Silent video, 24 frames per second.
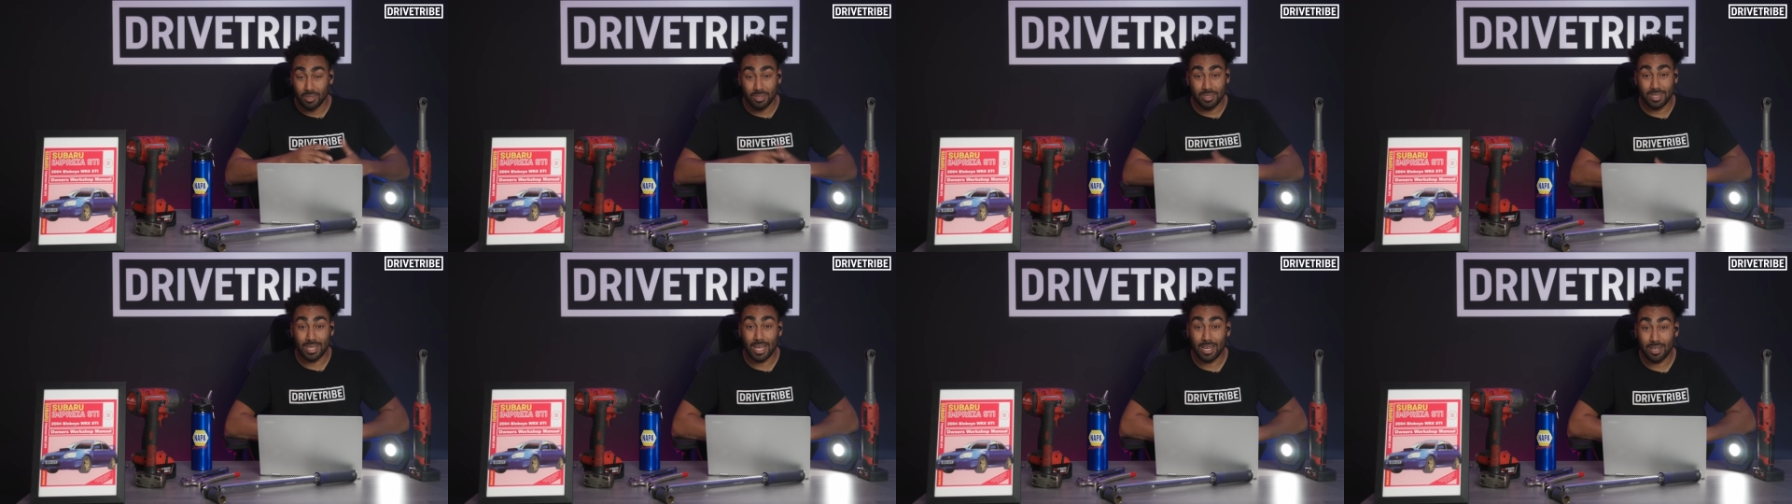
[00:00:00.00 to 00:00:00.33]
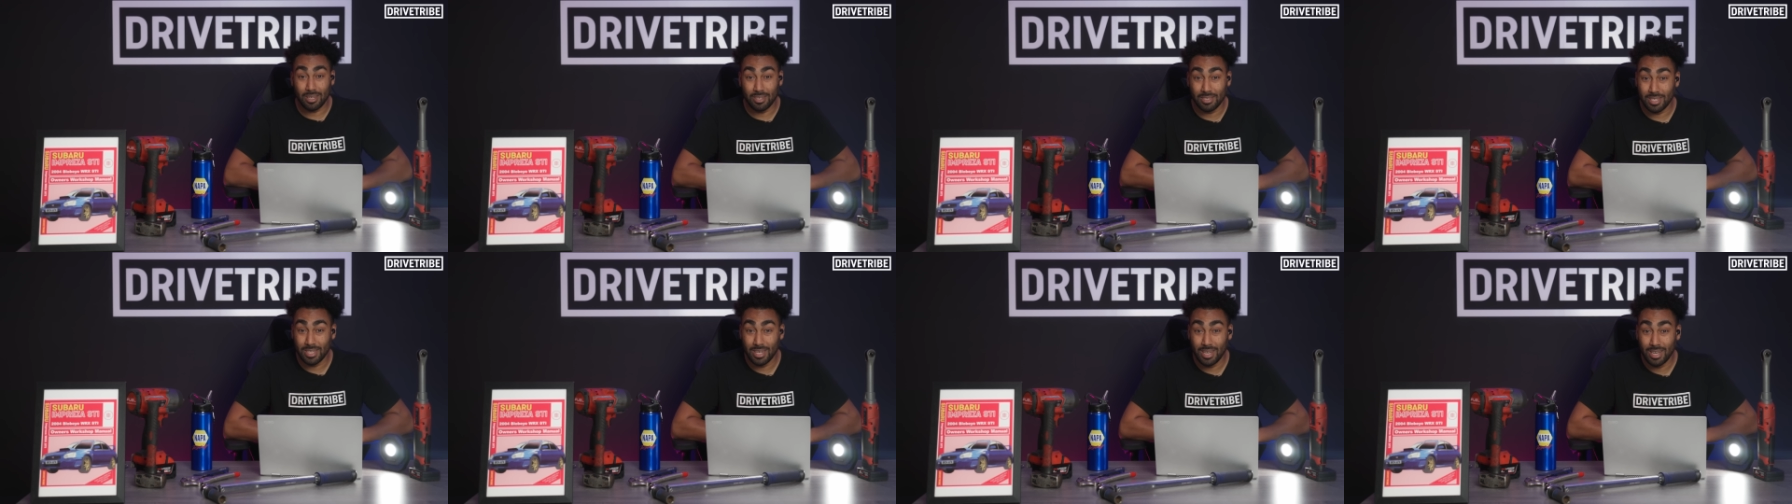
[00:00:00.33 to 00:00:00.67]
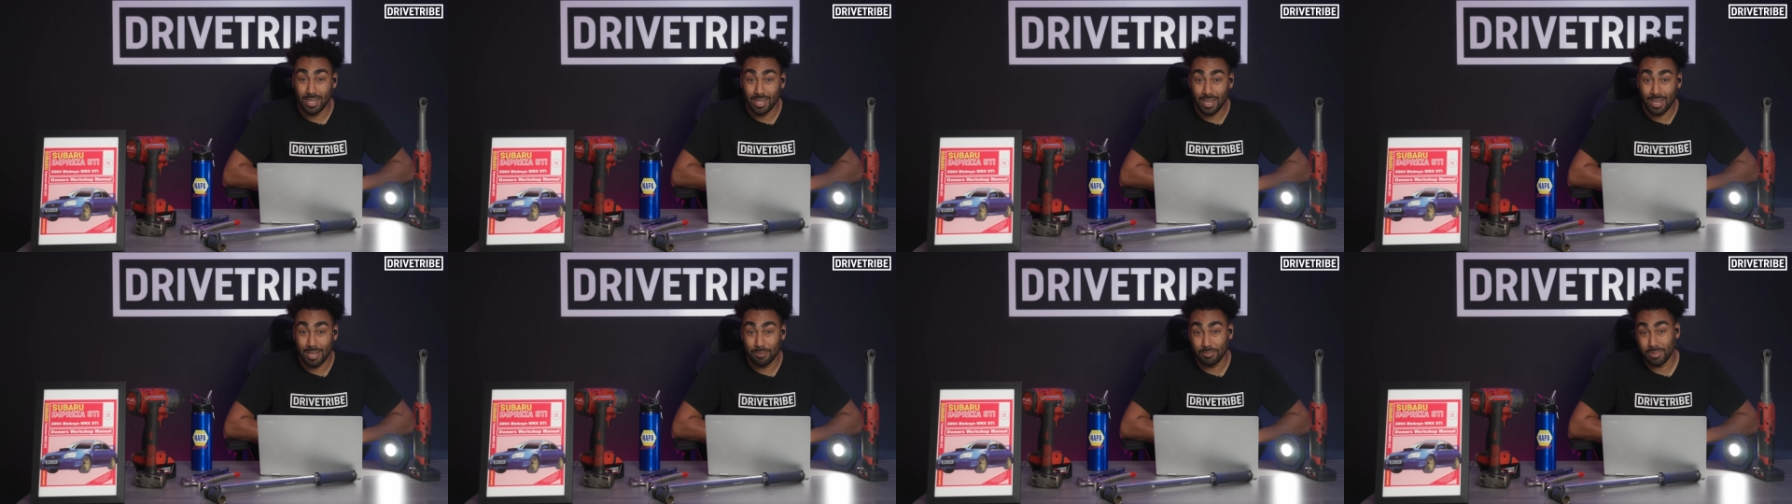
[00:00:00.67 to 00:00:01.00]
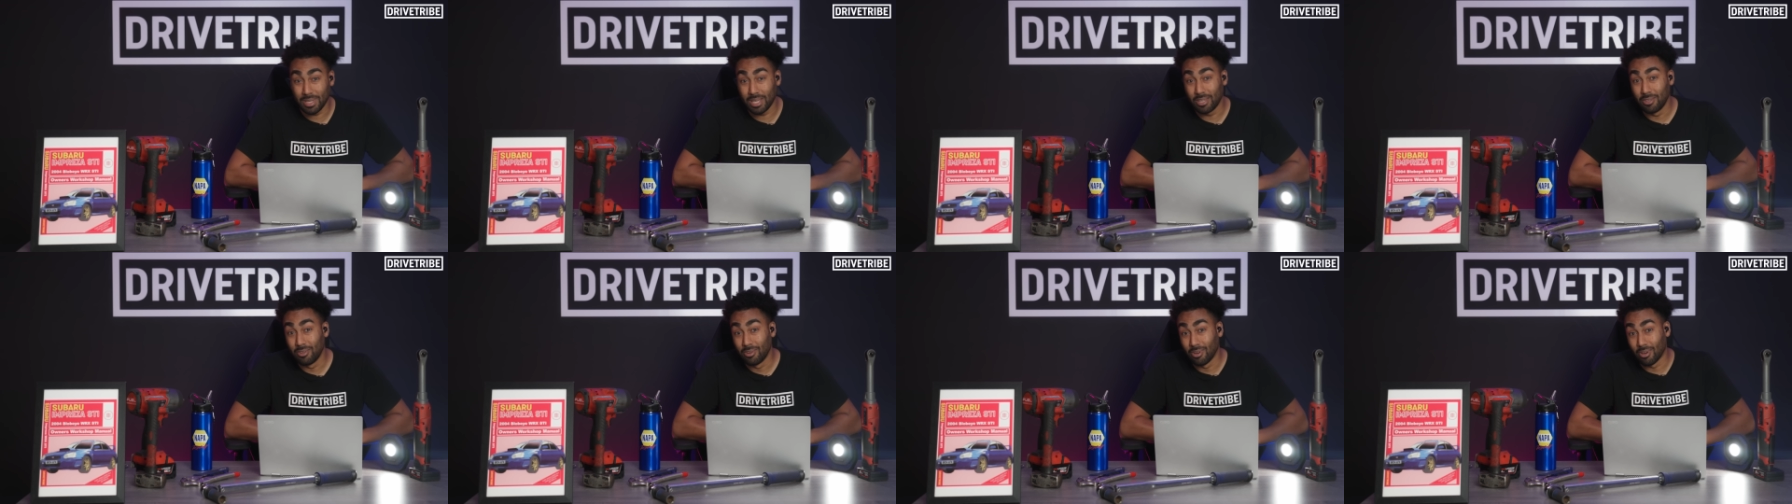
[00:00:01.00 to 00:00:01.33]
tag us in any clips
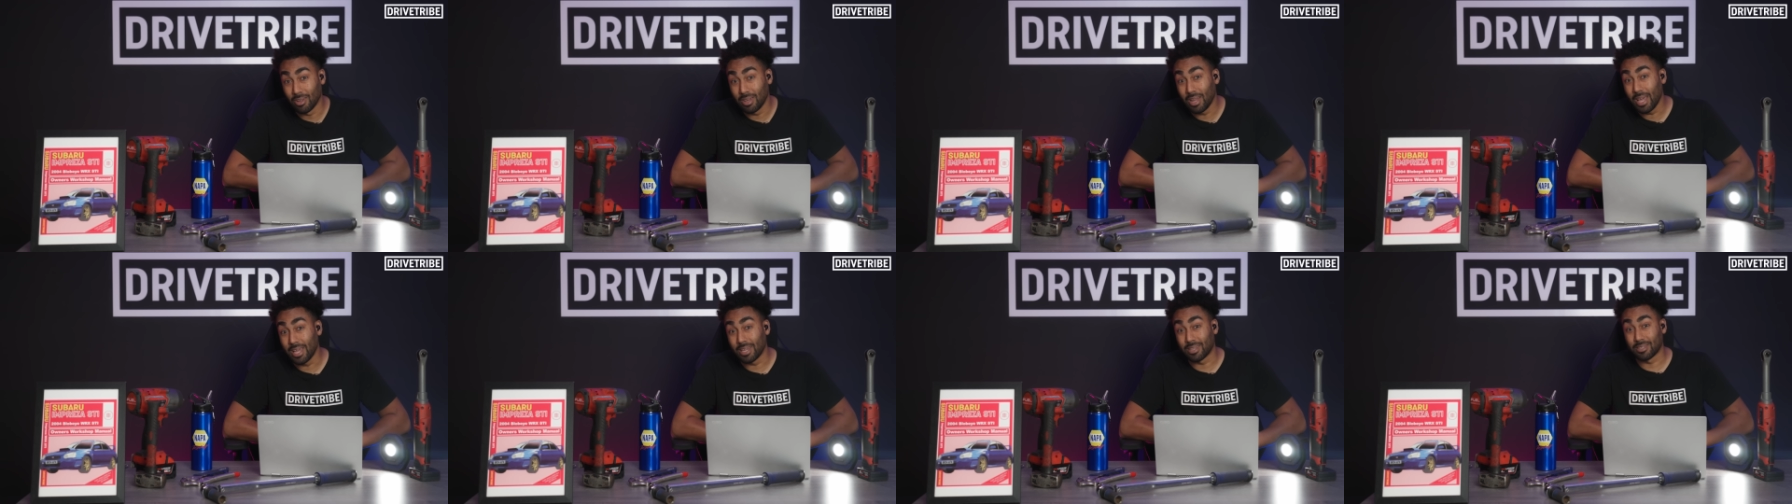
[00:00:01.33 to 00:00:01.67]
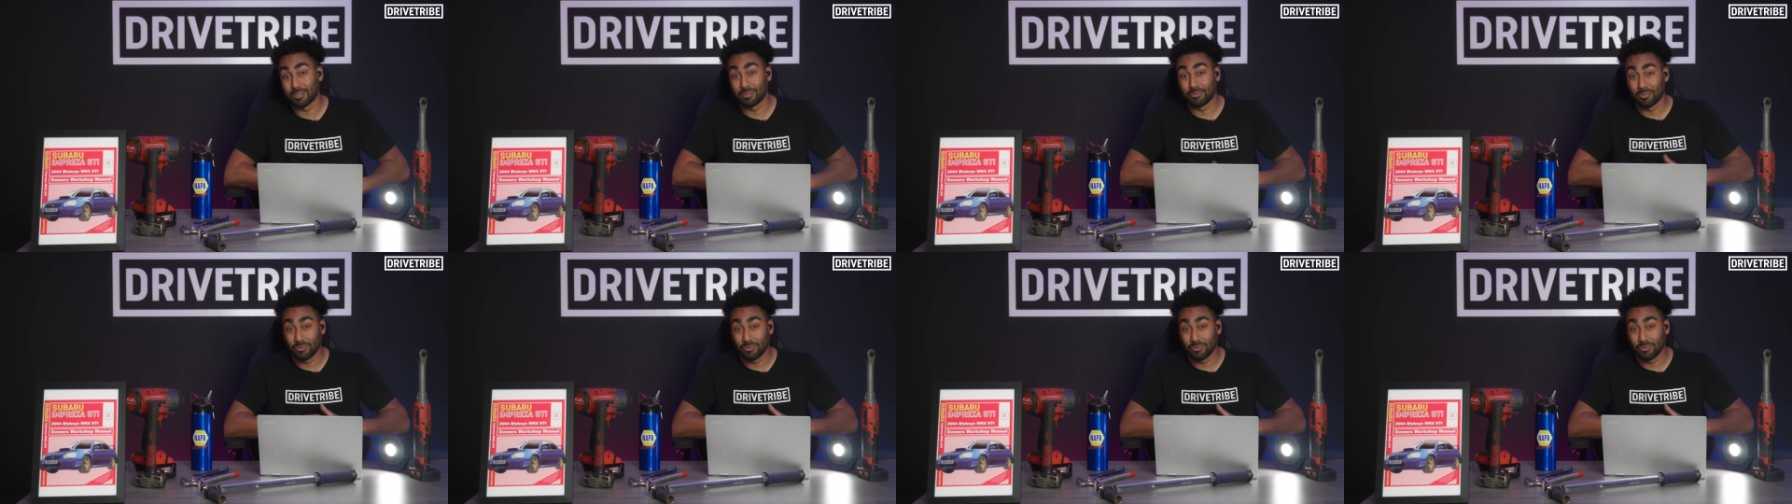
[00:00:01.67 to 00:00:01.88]
that you lot like.